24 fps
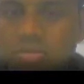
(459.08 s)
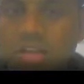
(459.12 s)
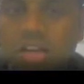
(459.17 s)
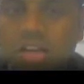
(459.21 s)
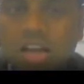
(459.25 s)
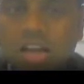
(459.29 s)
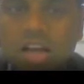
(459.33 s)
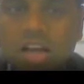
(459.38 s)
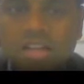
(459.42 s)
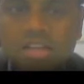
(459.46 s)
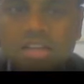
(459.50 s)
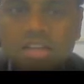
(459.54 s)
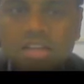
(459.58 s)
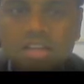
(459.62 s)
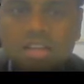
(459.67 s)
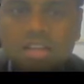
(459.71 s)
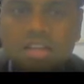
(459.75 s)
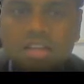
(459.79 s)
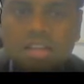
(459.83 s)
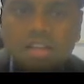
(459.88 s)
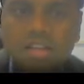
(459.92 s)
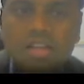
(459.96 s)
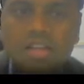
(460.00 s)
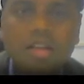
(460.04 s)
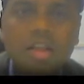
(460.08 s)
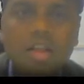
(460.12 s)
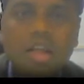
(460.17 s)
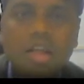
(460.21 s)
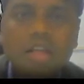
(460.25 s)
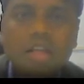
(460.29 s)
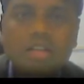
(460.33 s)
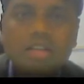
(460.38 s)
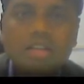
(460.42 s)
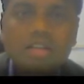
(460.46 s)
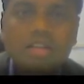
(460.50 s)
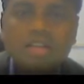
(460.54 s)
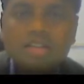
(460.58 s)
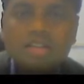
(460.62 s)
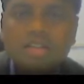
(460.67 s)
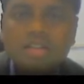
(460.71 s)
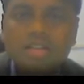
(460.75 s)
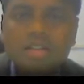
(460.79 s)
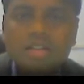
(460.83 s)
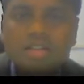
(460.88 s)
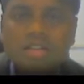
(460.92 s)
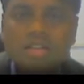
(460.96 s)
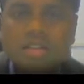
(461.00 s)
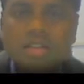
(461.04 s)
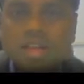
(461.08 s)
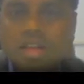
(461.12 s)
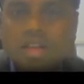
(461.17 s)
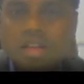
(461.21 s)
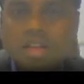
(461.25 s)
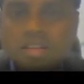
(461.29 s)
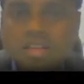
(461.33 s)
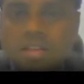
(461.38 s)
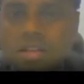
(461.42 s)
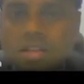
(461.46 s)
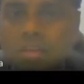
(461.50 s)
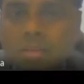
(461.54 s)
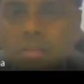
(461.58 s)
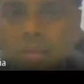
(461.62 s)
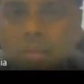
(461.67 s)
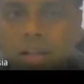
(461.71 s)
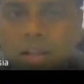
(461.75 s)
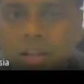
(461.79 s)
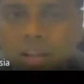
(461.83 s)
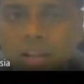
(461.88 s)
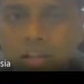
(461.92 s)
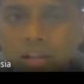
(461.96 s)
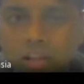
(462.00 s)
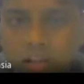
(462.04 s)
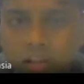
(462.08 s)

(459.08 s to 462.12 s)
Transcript: cast technique. This is the simple